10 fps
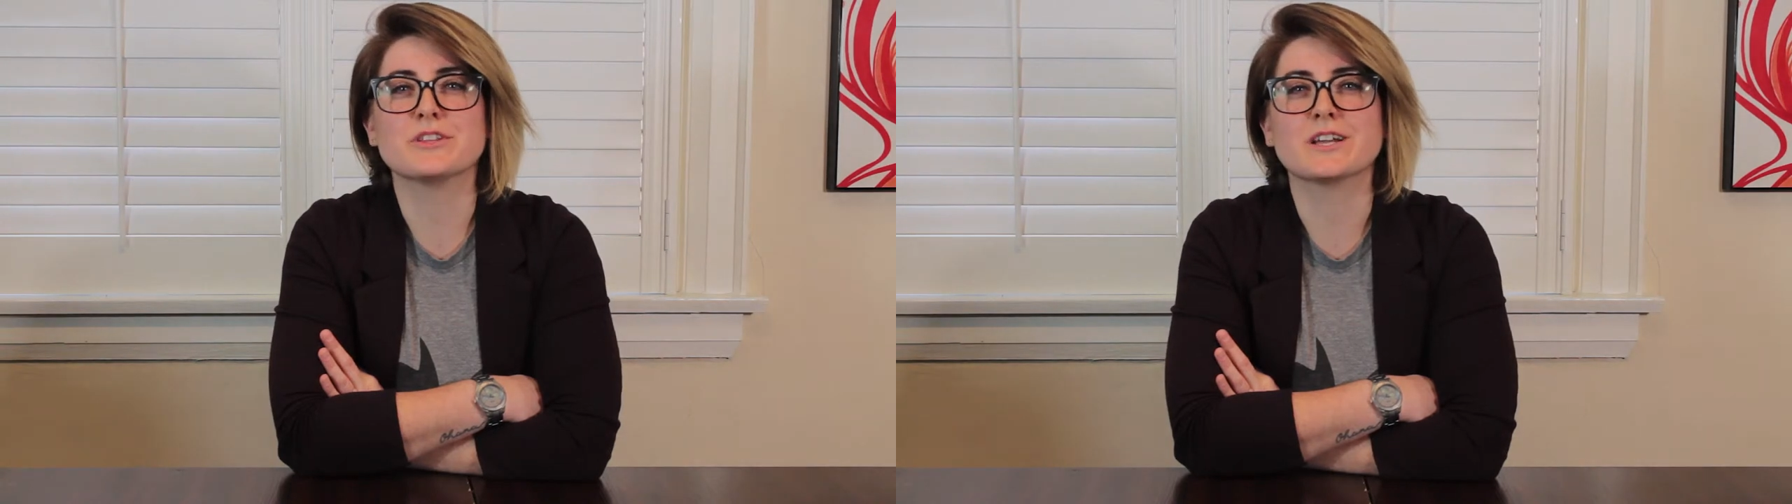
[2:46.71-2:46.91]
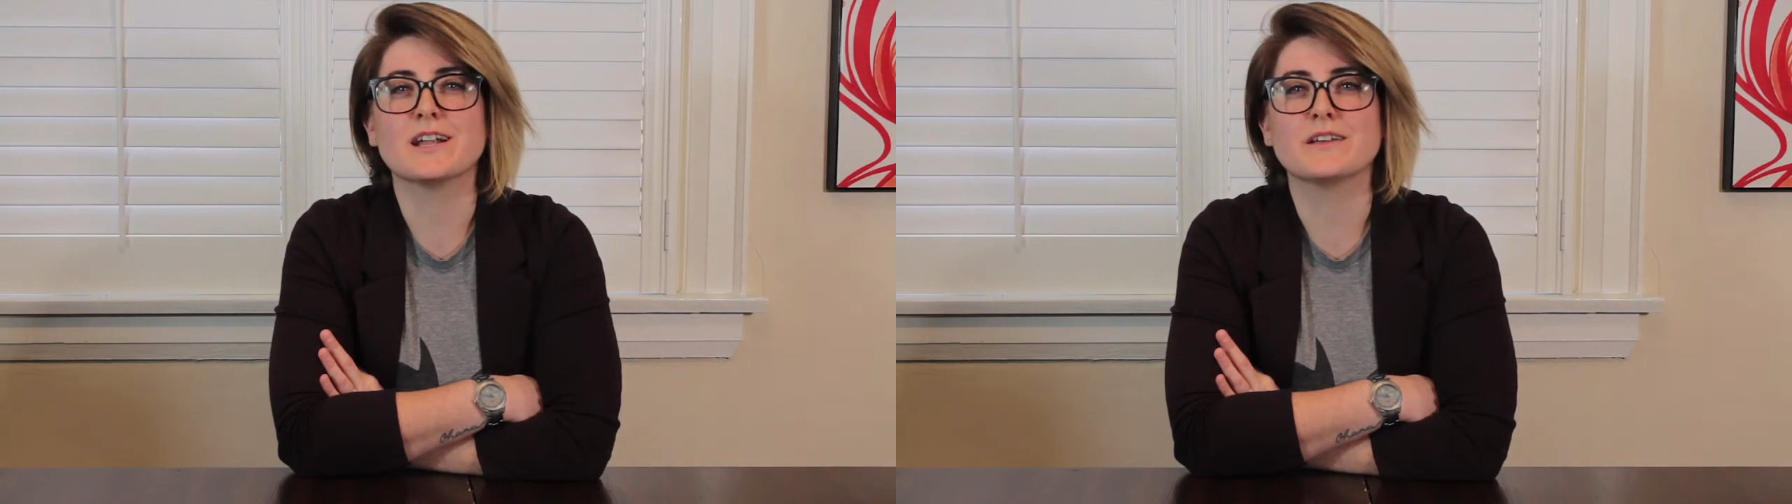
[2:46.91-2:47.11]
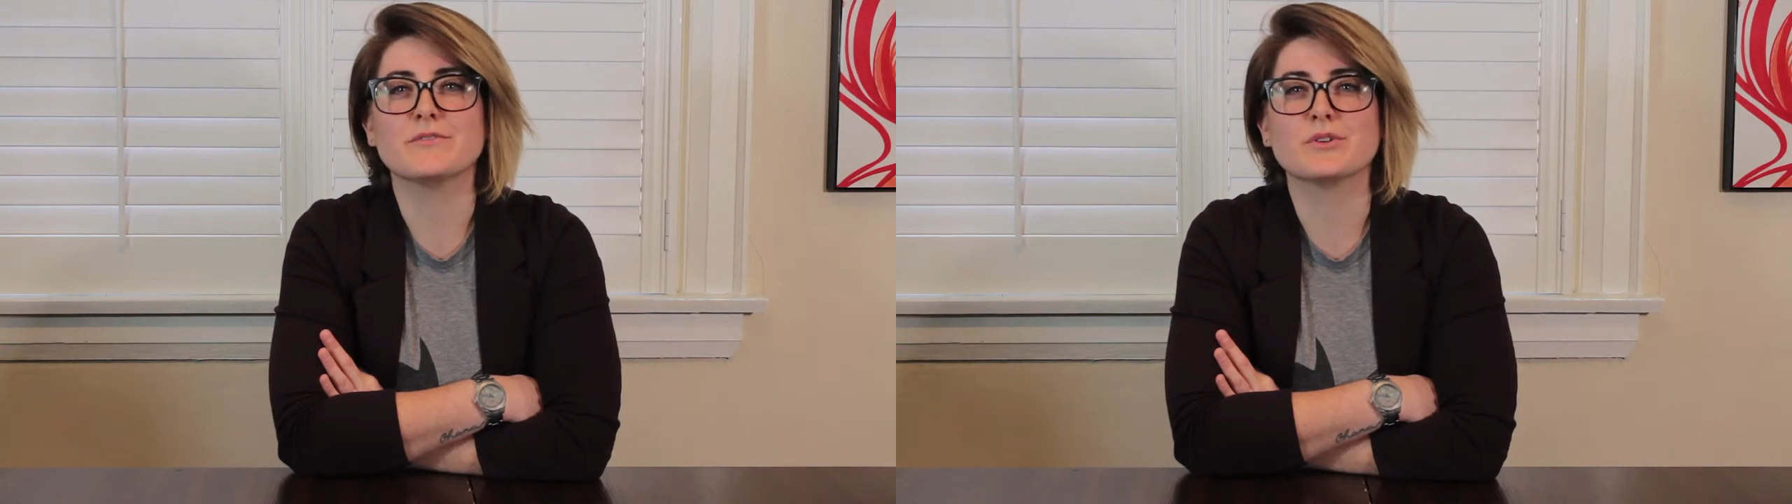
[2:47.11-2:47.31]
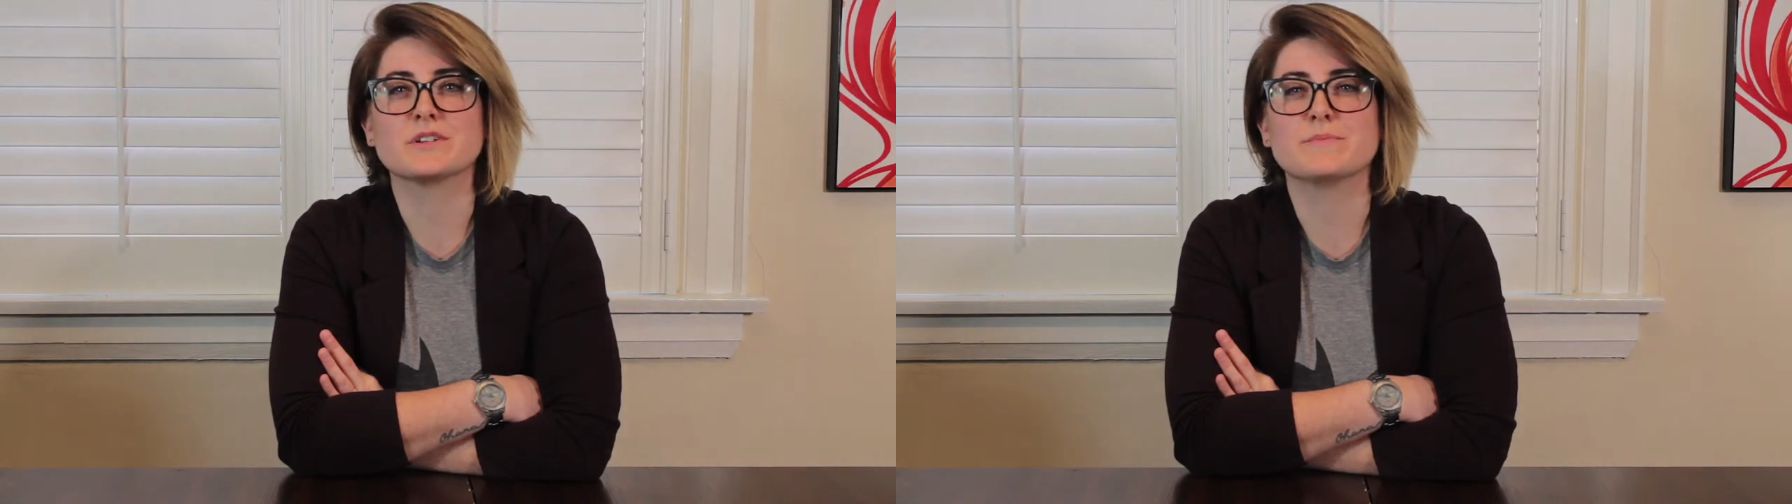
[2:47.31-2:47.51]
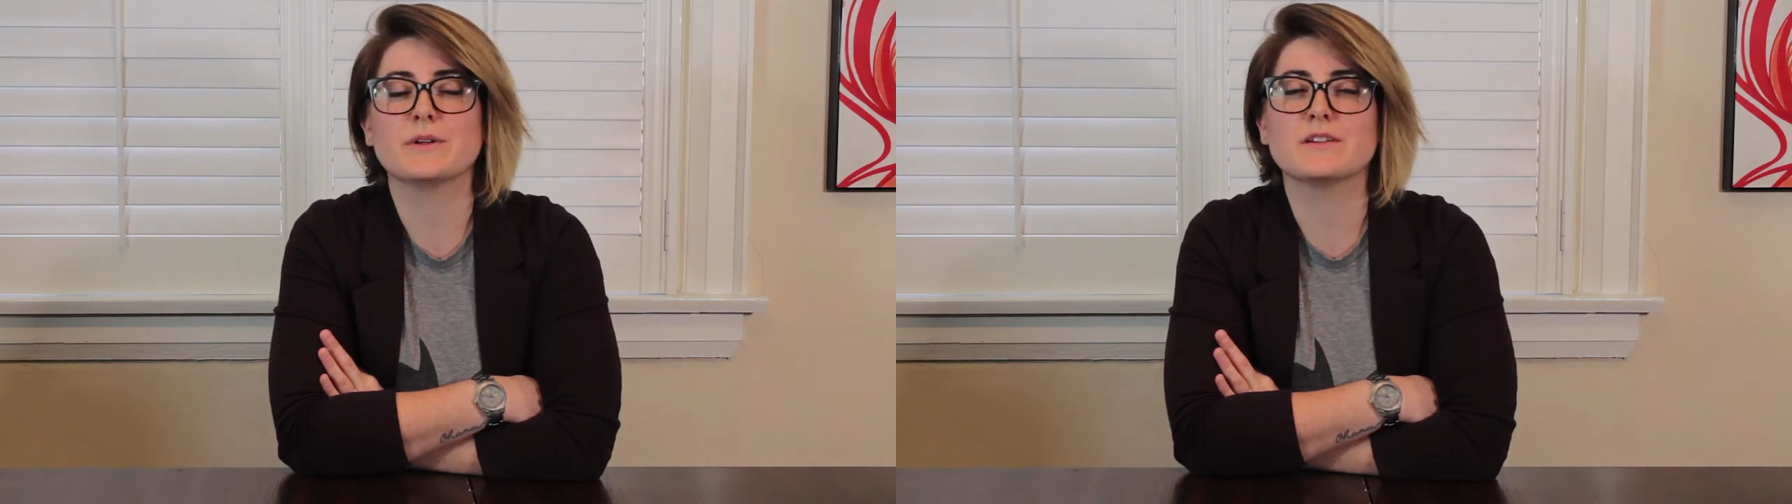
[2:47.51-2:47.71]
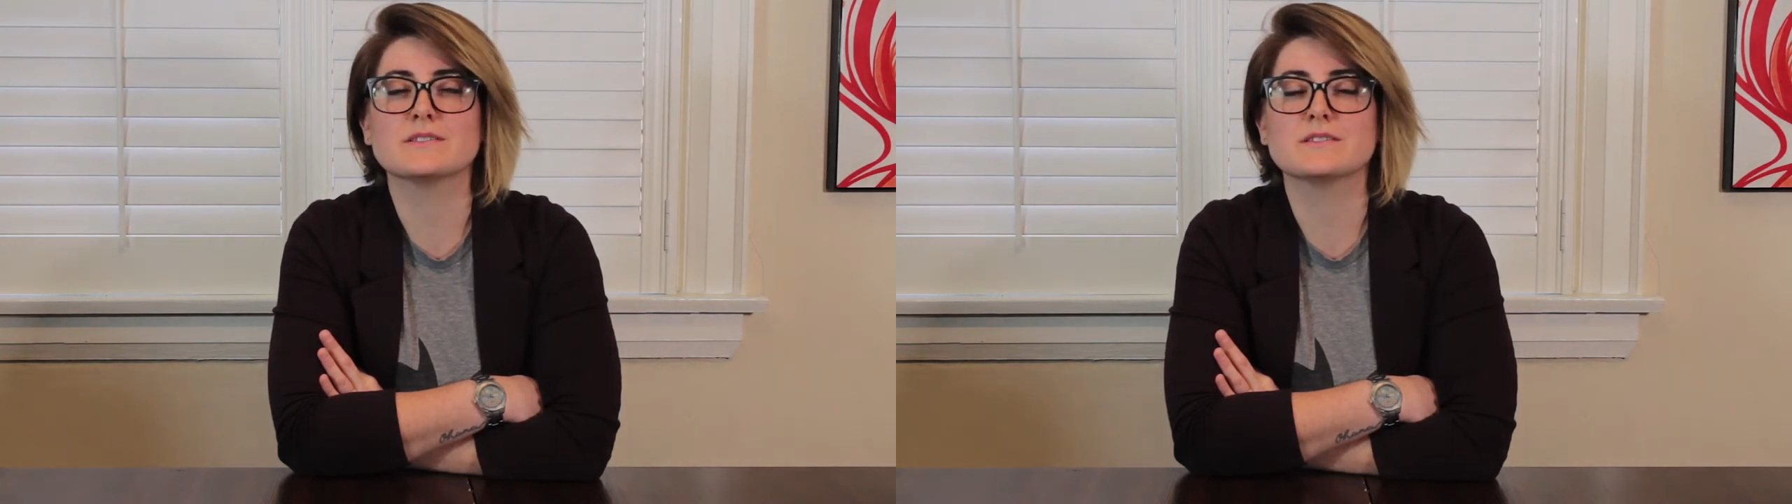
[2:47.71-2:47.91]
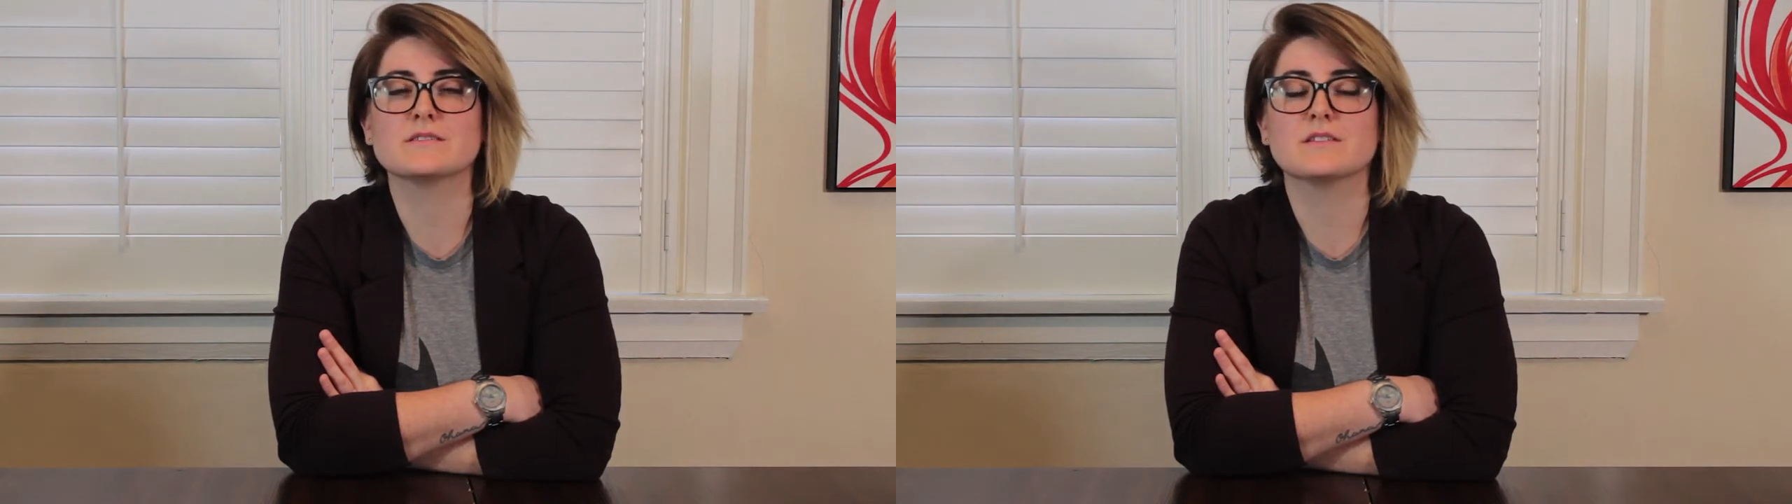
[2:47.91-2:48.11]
in kind of your experiences